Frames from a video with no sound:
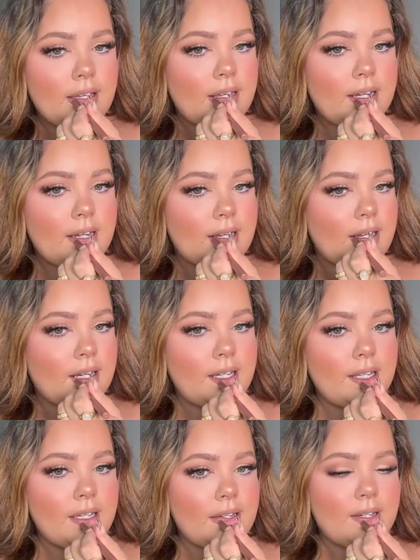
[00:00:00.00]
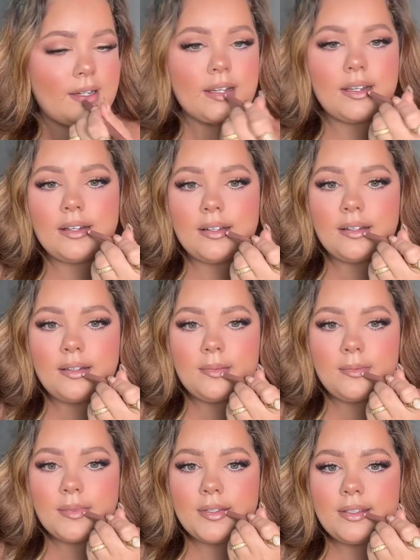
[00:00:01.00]
And I kind of like drag it up
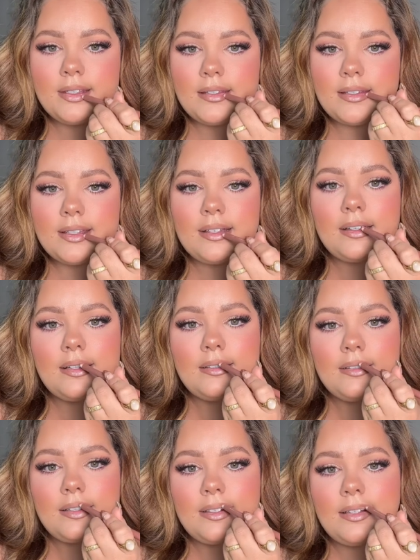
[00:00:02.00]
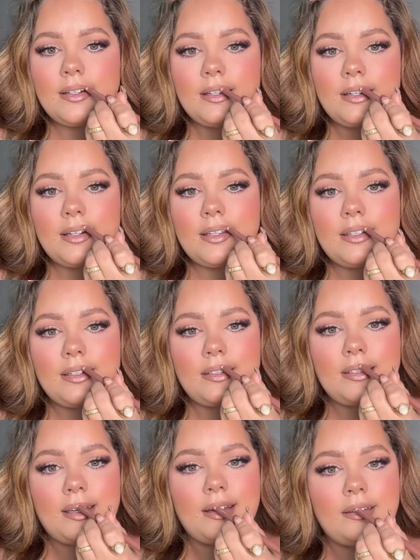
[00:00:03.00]
the sides right here and then
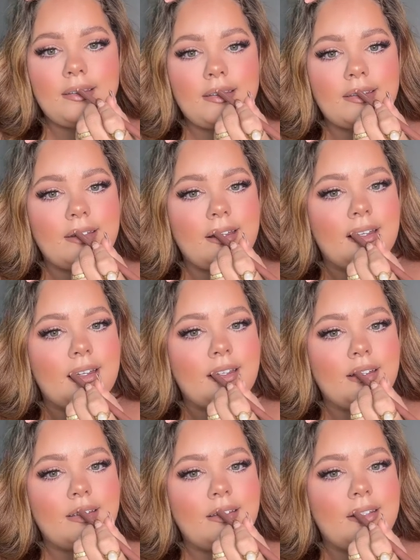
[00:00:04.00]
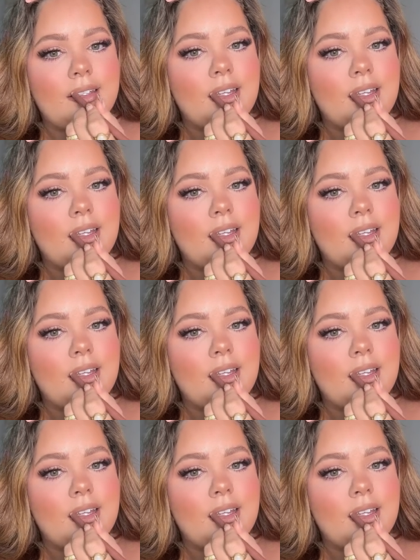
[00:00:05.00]
down the sides.